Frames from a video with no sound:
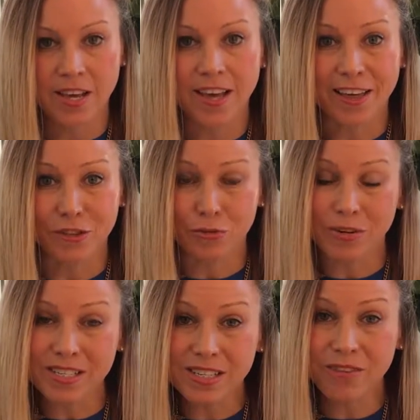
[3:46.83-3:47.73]
And the
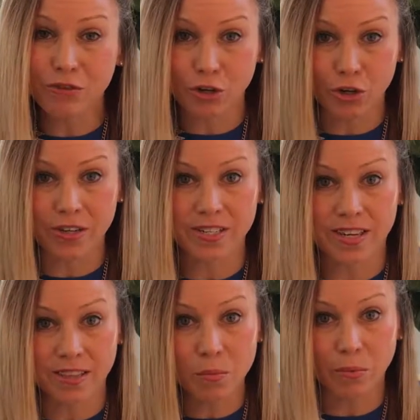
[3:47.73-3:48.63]
risk of recurrence
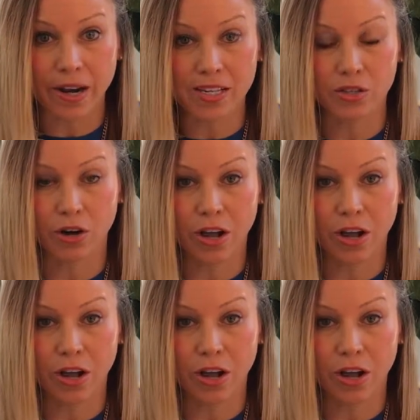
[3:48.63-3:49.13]
in the breast or